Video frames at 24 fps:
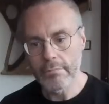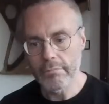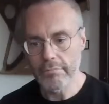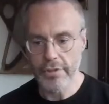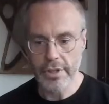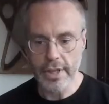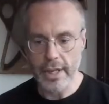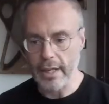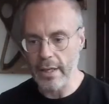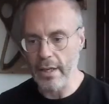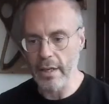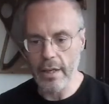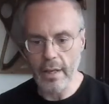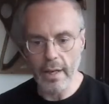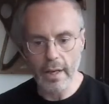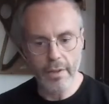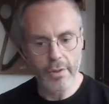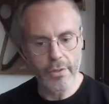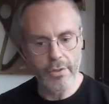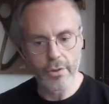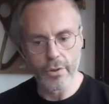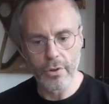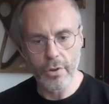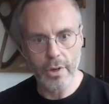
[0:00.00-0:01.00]
second
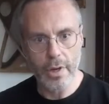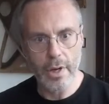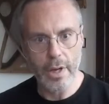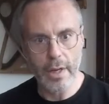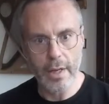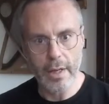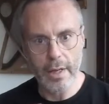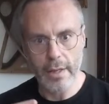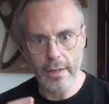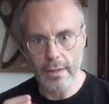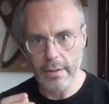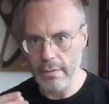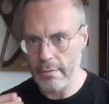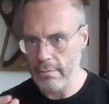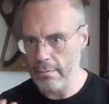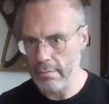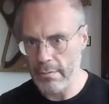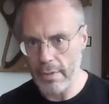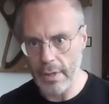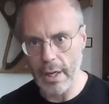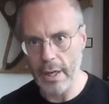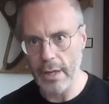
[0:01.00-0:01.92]
line, third line,